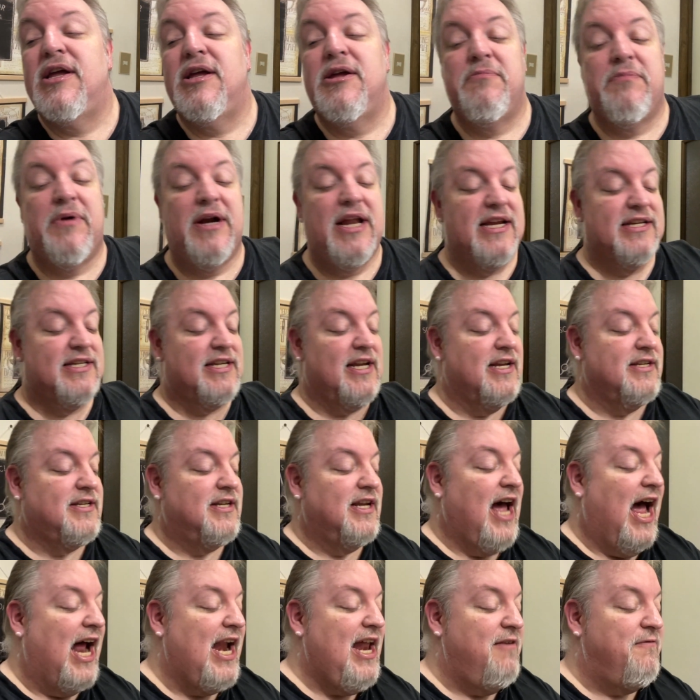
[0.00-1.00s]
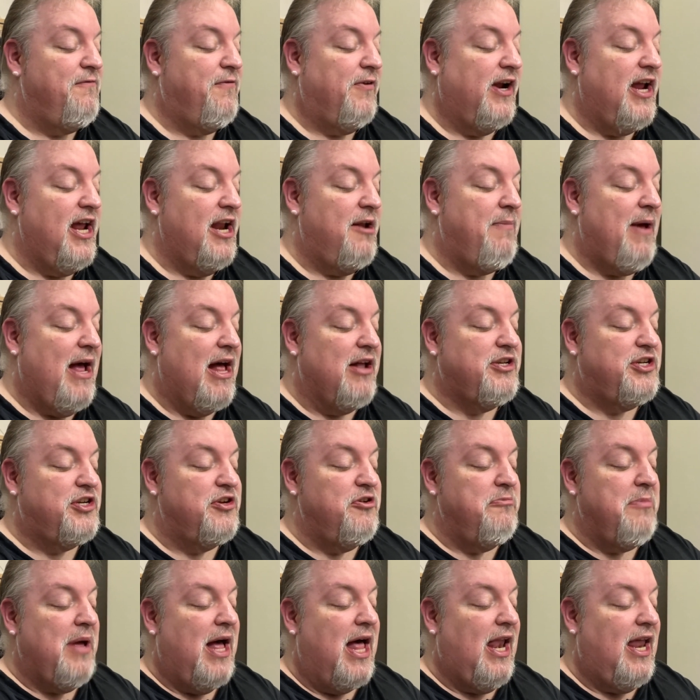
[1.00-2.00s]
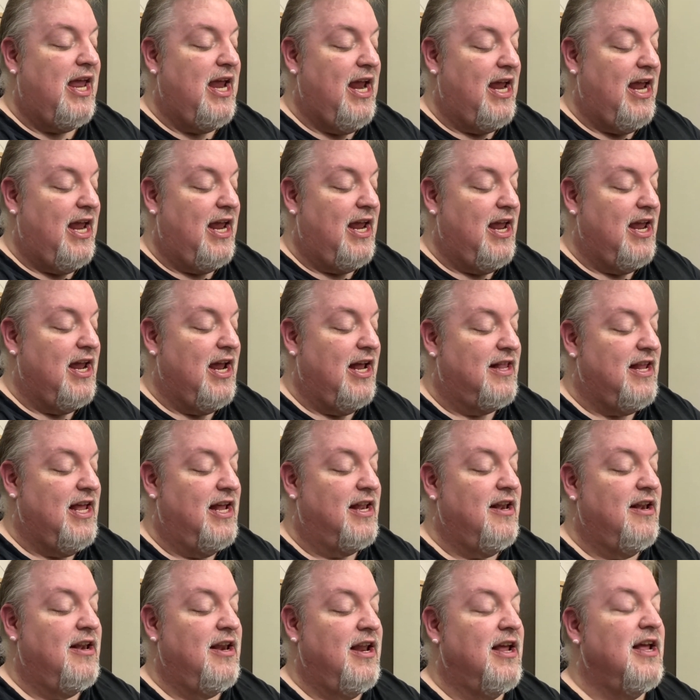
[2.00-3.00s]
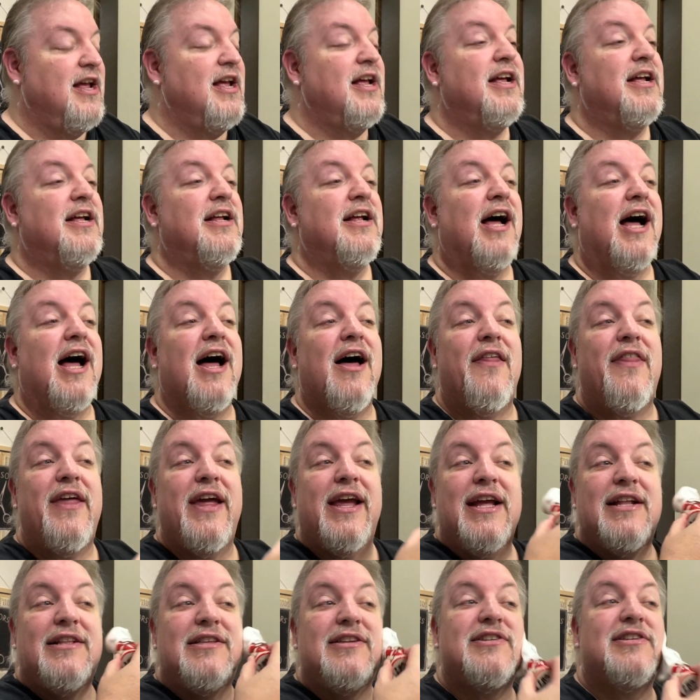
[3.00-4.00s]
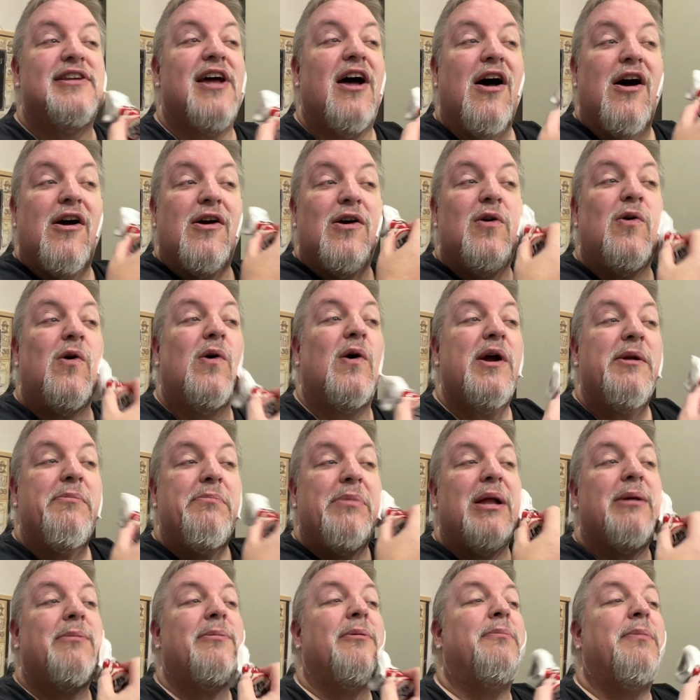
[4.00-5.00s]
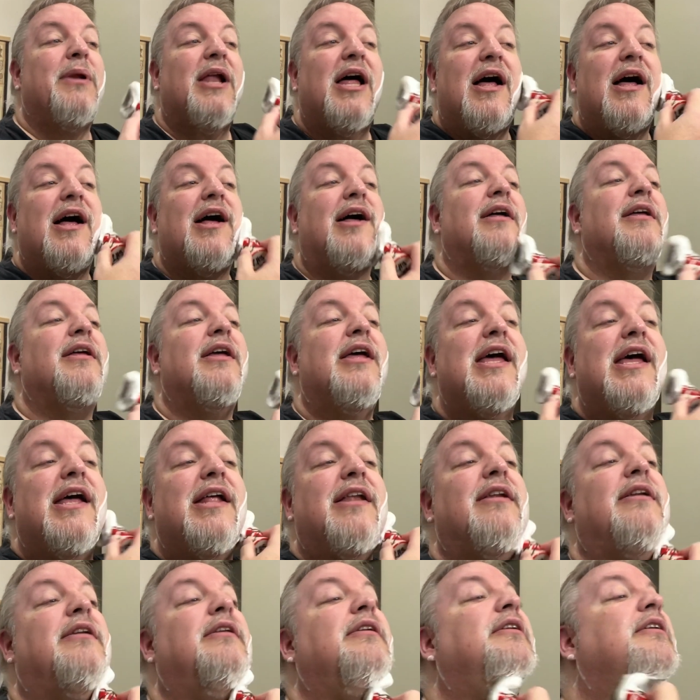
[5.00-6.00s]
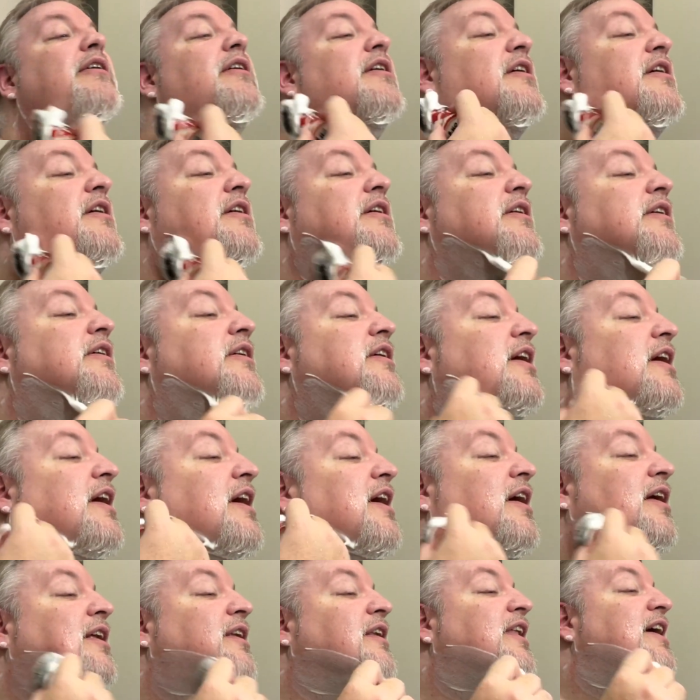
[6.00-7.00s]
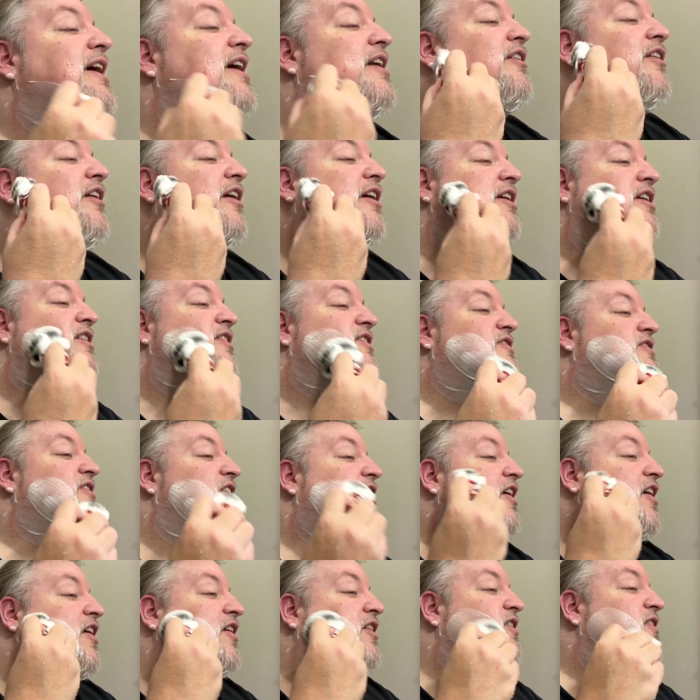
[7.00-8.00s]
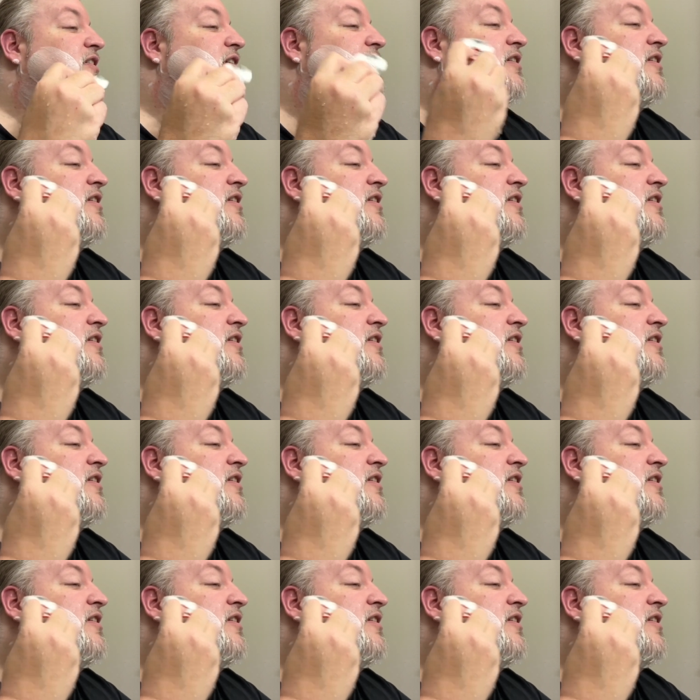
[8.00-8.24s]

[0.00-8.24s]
But he says, "I didn't forget about you, Mully." And then they get the song going, blah, blah, blah. And later on in the song,